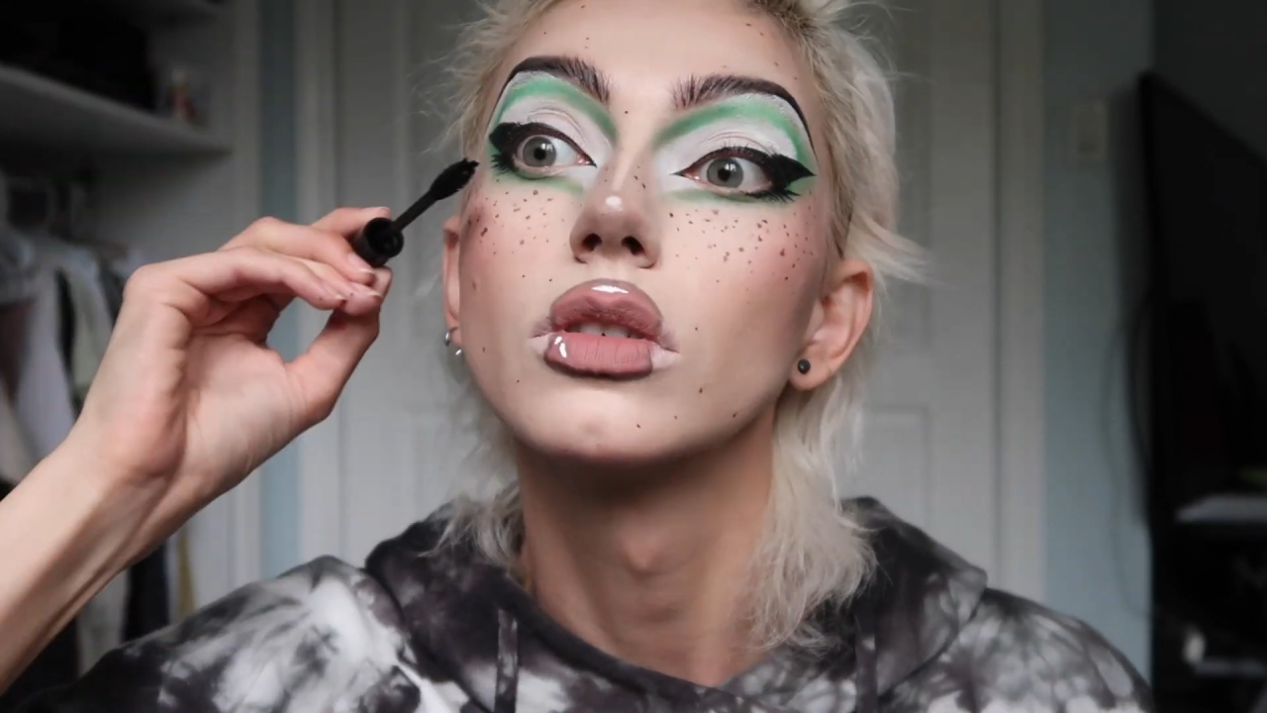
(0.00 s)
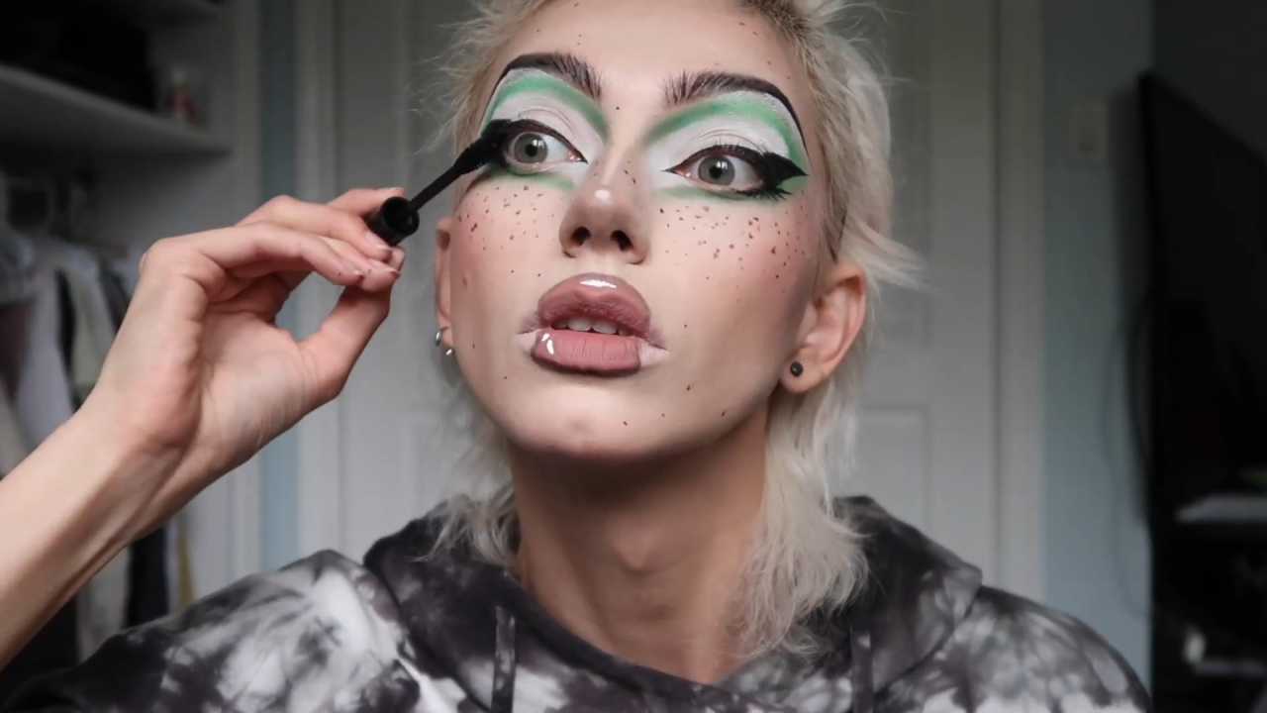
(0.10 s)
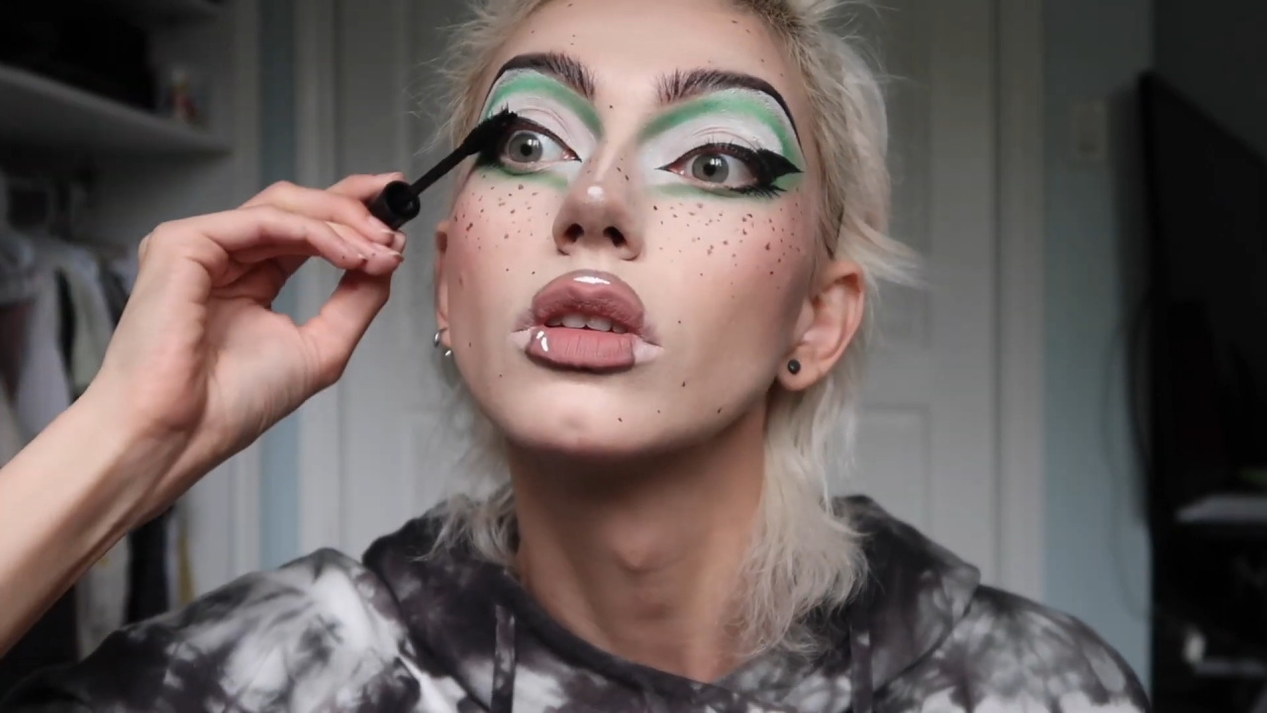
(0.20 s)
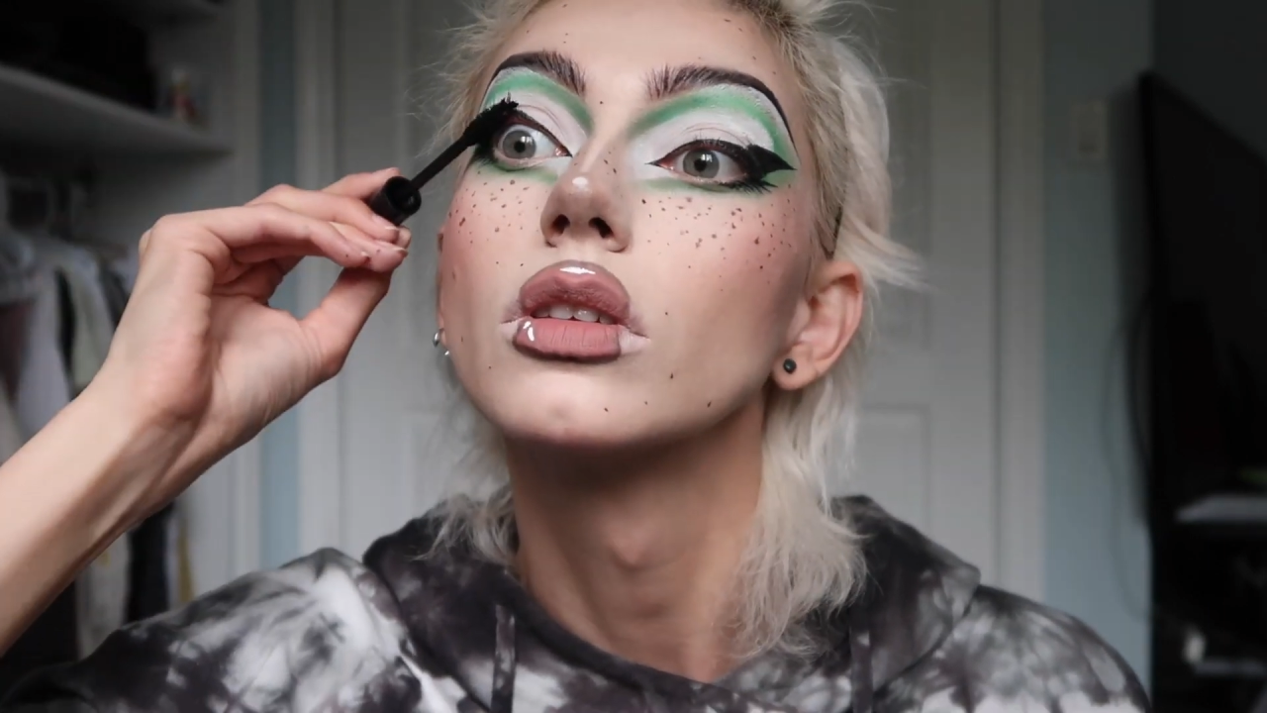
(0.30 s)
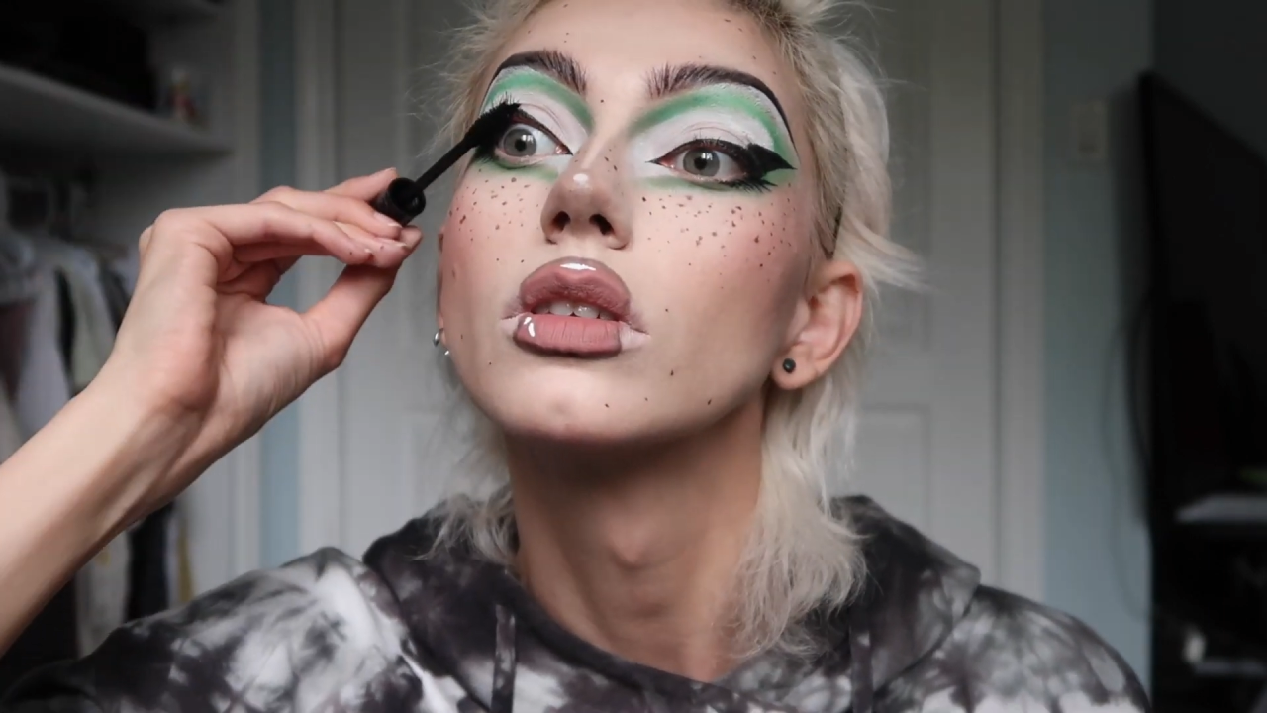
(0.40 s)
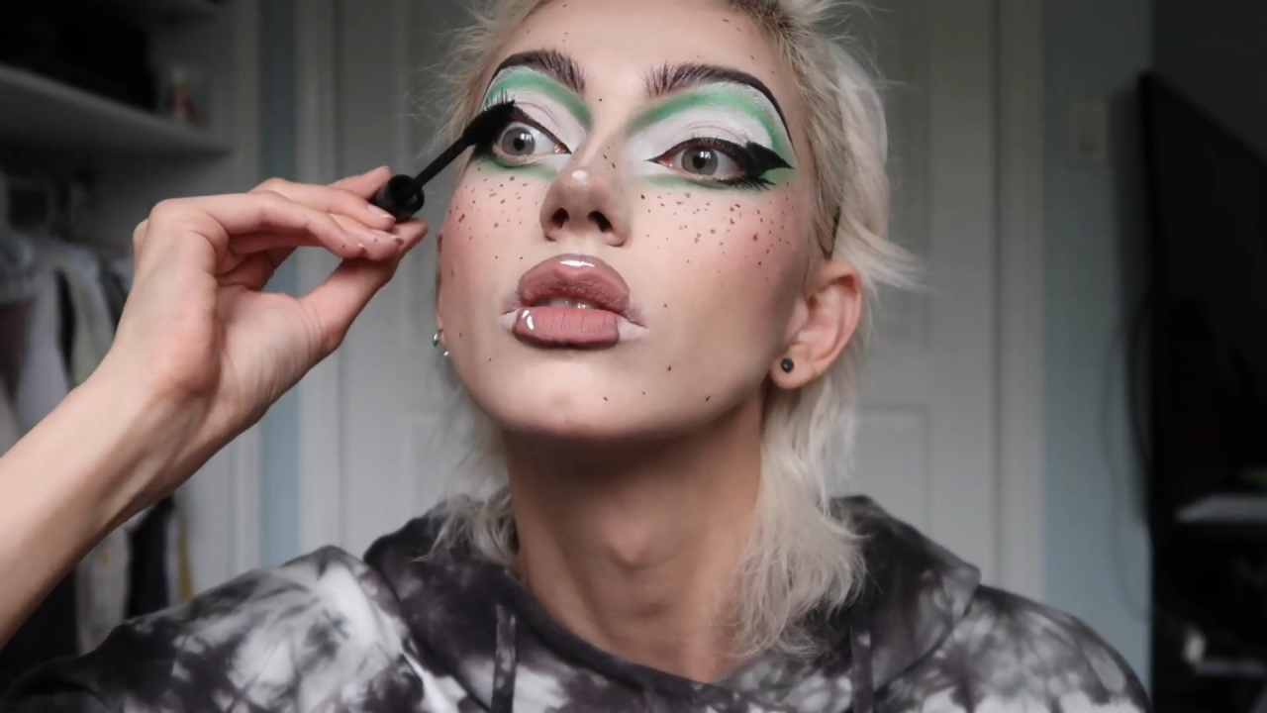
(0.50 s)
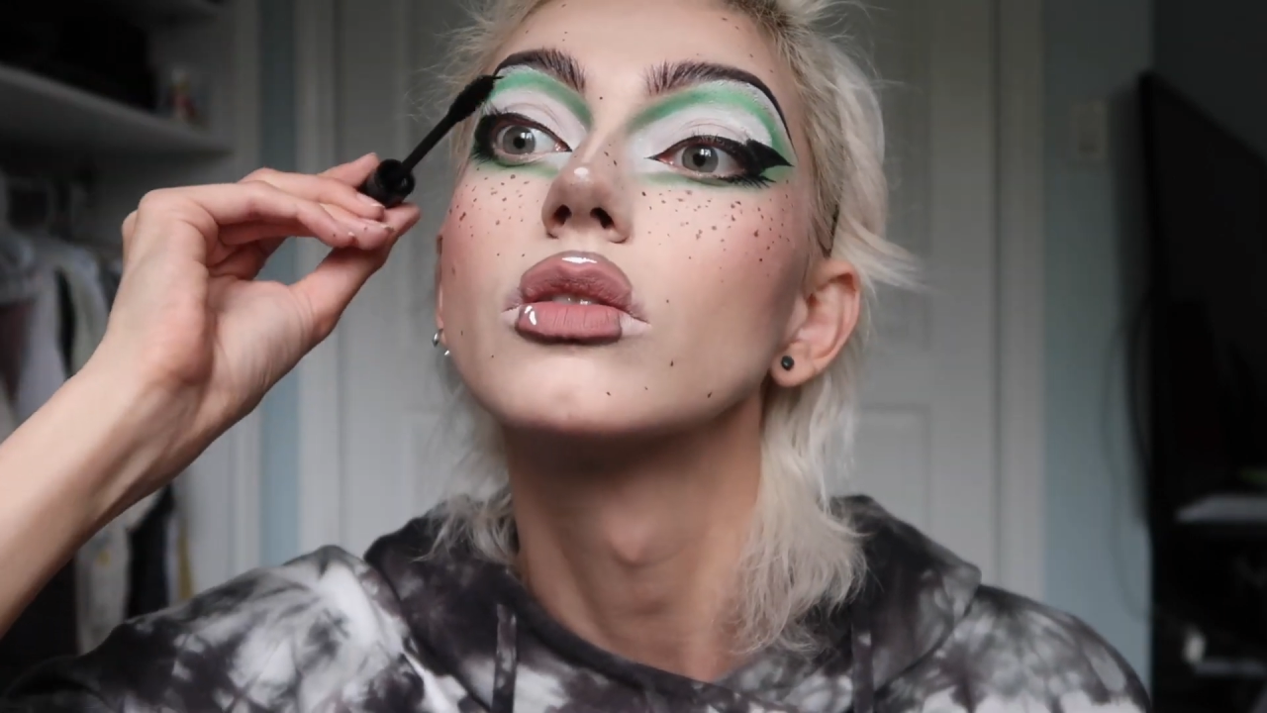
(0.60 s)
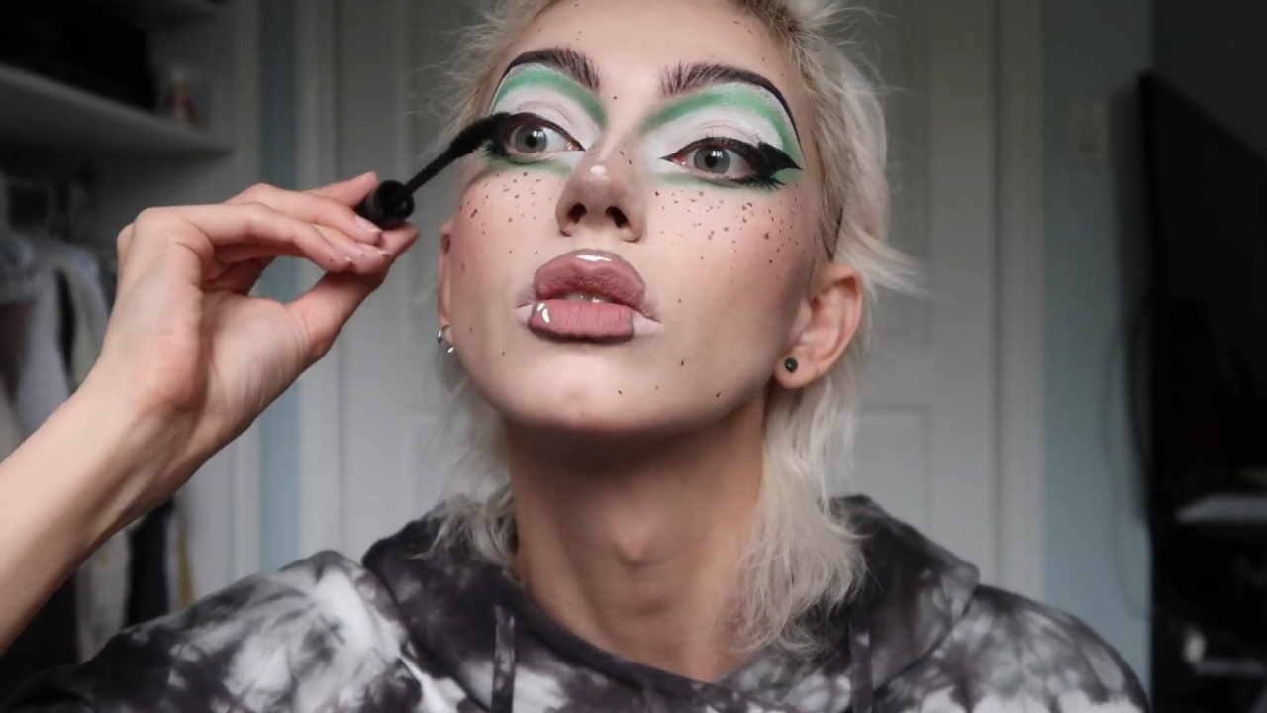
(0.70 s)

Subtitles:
mascara